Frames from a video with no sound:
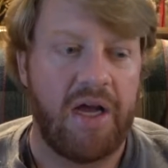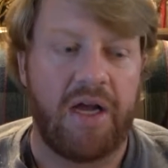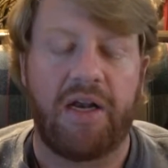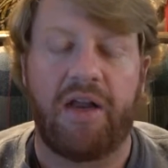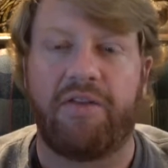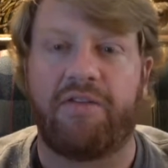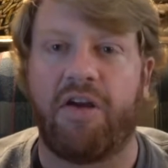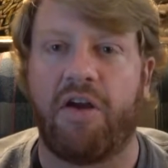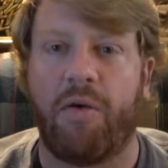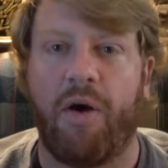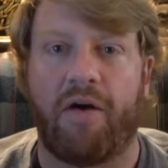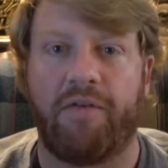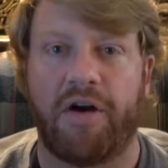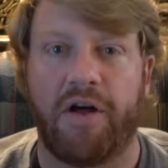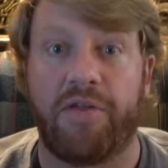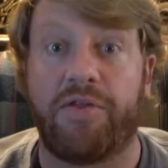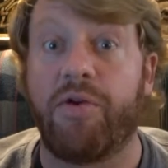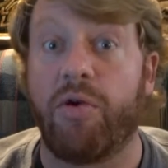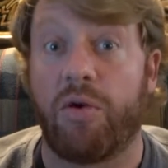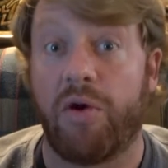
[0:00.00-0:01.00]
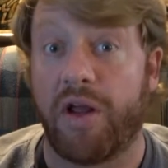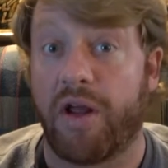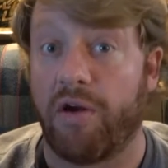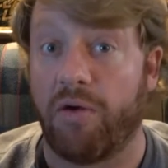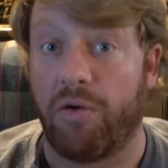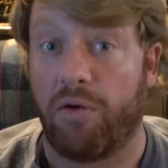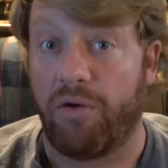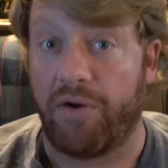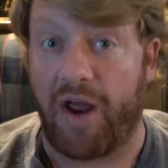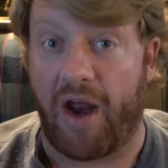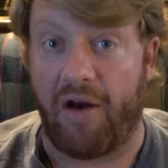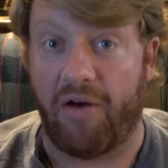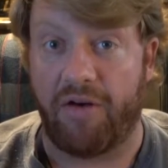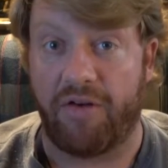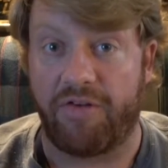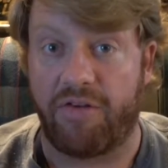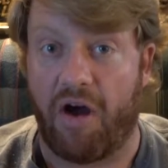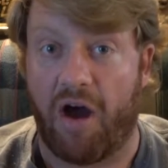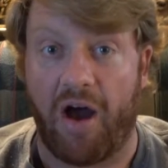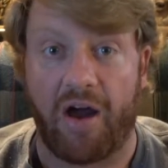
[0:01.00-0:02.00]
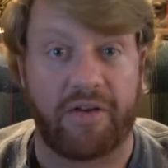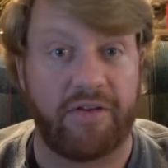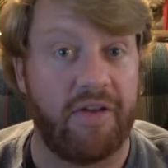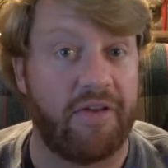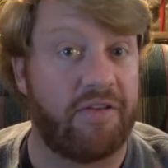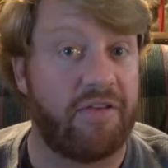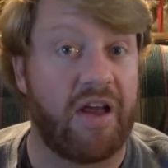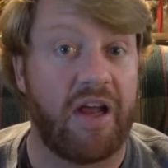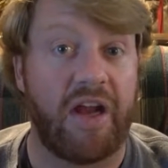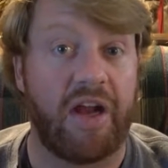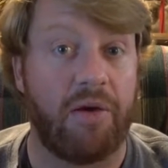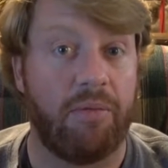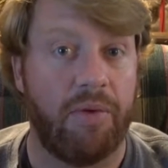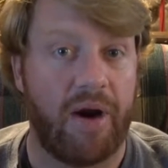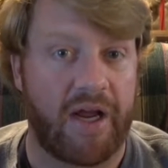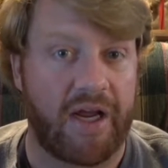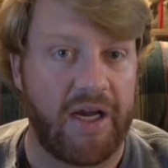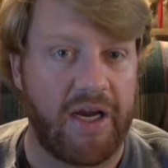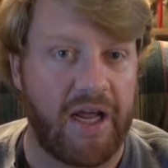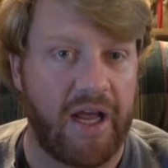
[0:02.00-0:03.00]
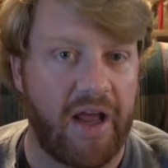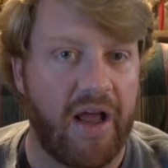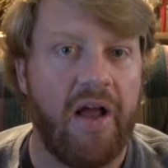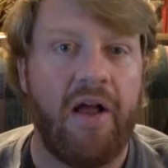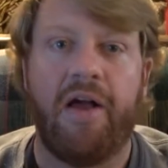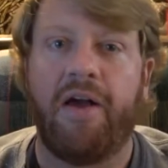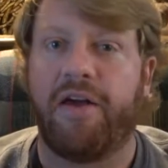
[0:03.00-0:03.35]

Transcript: Let's say you have a 30 year old Harris hawk that's getting rickety.